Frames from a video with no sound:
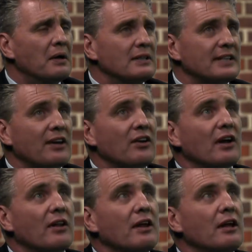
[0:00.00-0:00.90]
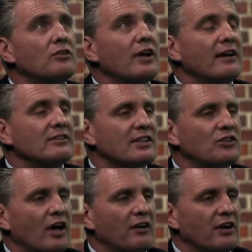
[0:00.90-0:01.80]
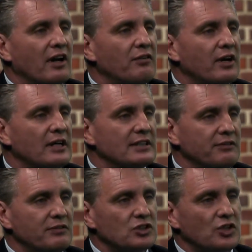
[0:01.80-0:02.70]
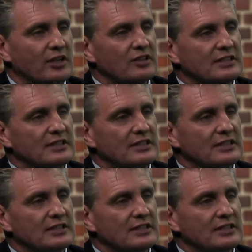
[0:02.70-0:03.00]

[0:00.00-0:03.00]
Zach, you know, the challenge that you have in Africa is infrastructure.